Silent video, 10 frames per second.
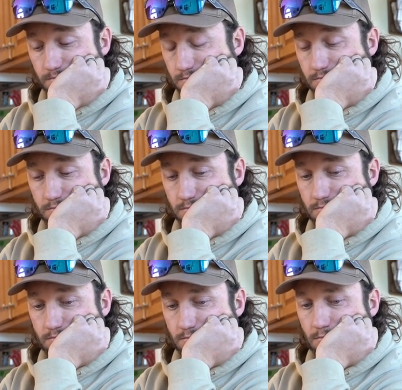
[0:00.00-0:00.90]

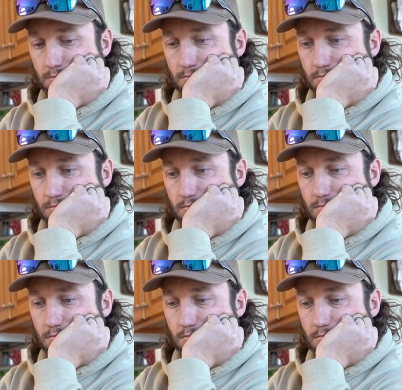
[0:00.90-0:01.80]

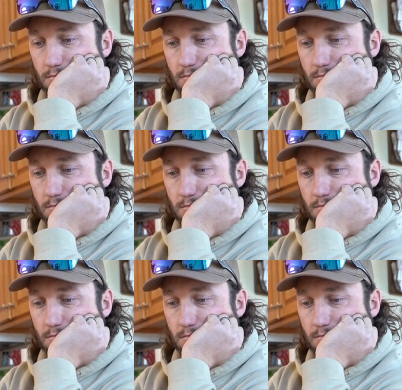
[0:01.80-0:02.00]
[no speech]